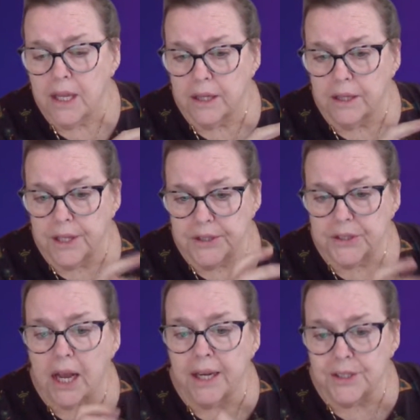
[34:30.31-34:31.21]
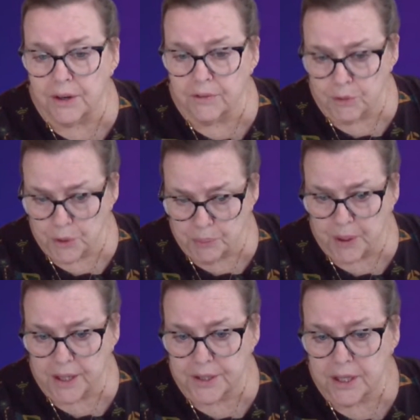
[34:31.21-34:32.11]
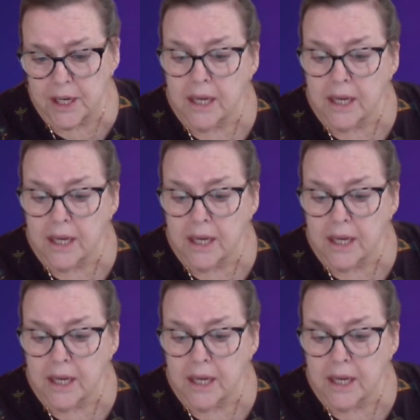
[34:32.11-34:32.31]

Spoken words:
these kinds of rubrics.